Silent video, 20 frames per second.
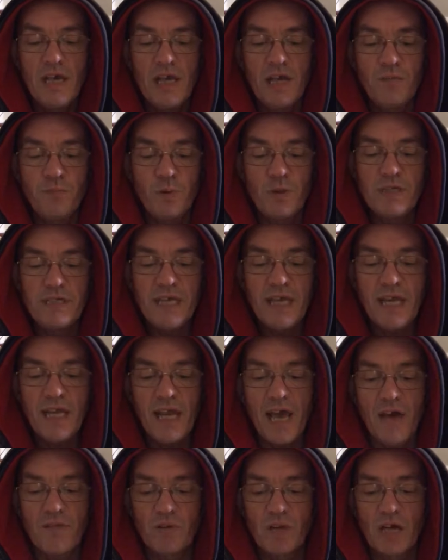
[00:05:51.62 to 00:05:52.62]
If we did
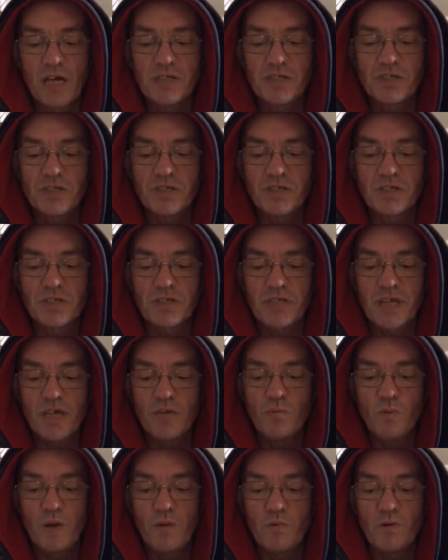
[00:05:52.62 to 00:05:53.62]
have a license to
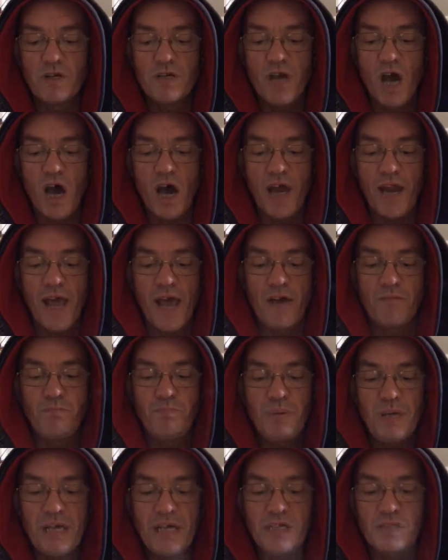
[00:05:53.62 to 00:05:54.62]
sin, we would not
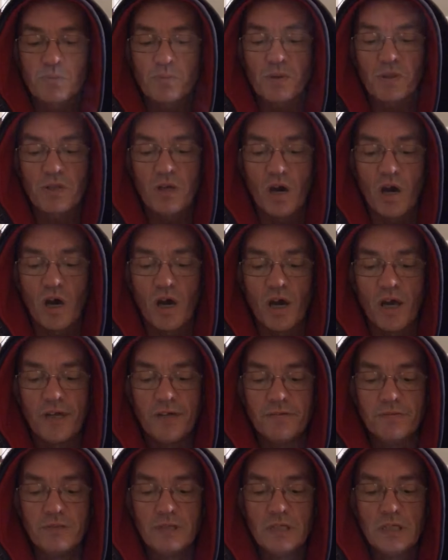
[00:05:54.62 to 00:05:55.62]
have peace with God.
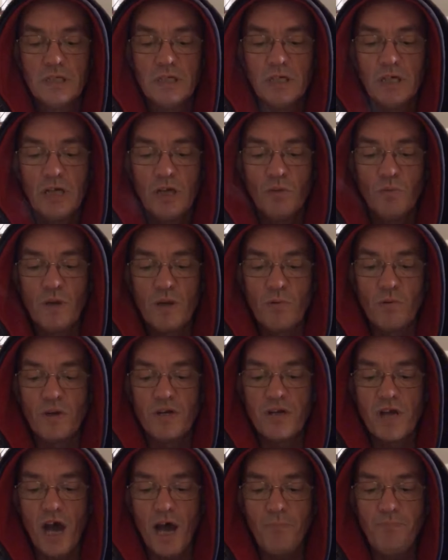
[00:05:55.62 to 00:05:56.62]
We
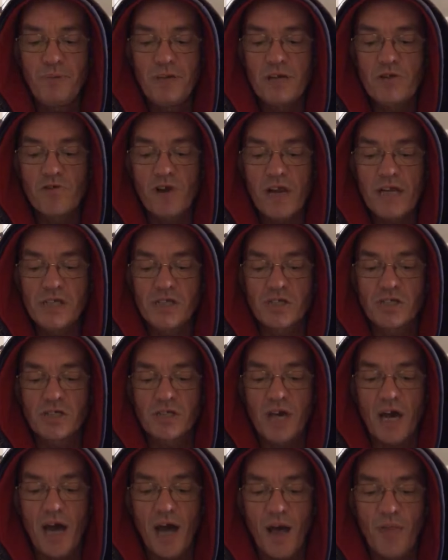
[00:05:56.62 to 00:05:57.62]
would not be gracious
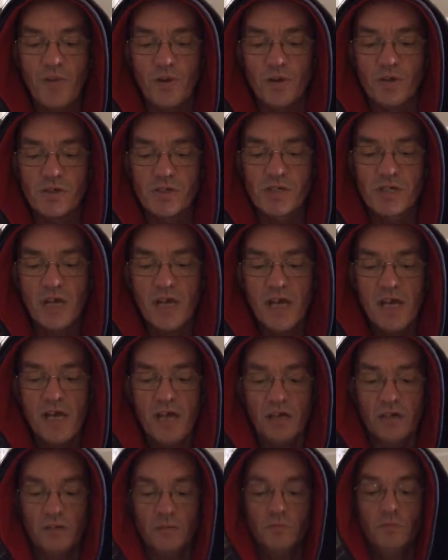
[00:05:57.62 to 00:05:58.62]
to others,
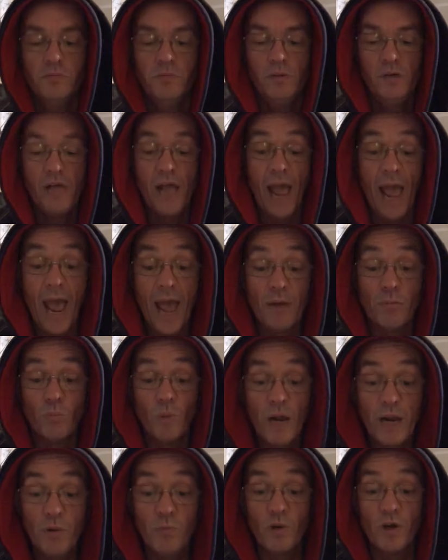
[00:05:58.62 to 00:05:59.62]
and
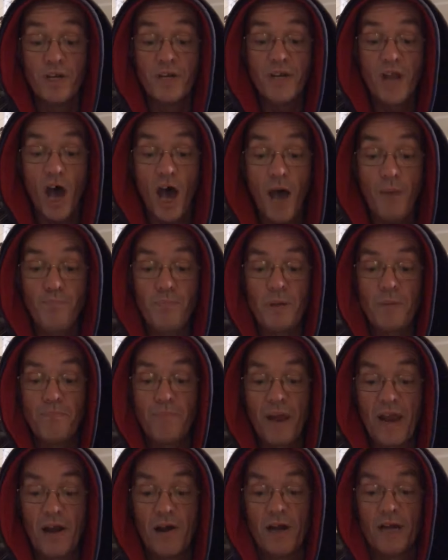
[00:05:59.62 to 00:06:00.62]
we would not be
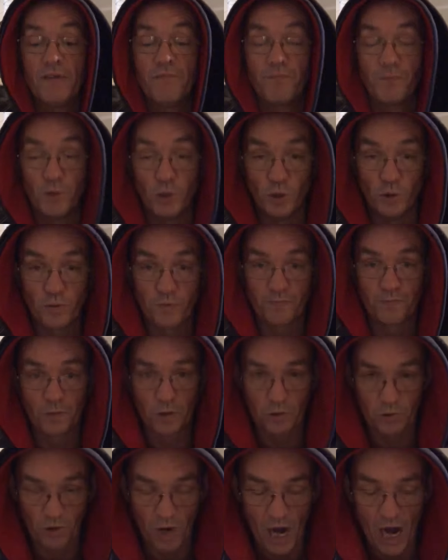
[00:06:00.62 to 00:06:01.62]
bearing fruit
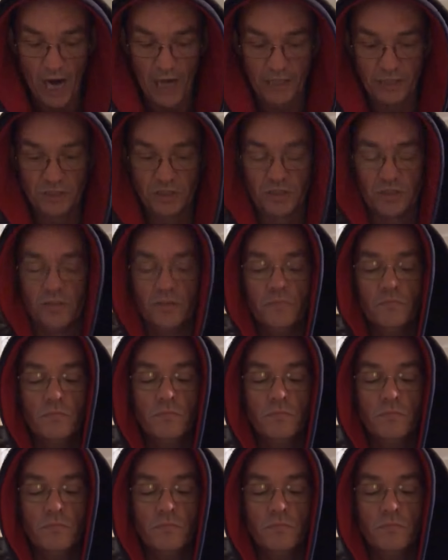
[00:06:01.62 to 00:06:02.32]
for Christ.